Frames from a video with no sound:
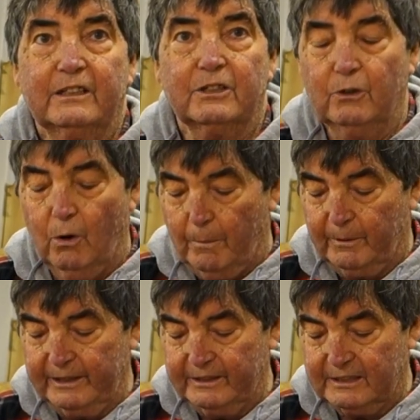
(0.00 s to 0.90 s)
to
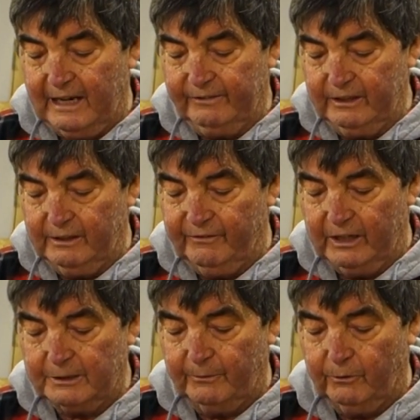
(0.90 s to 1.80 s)
operate the safety
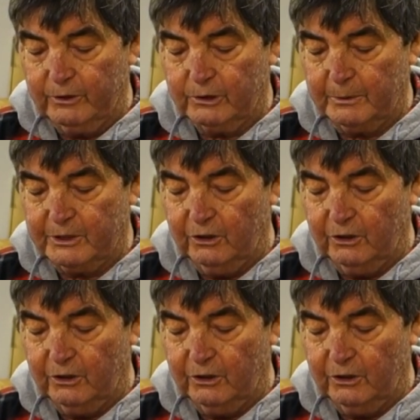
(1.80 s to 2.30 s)
device before you switch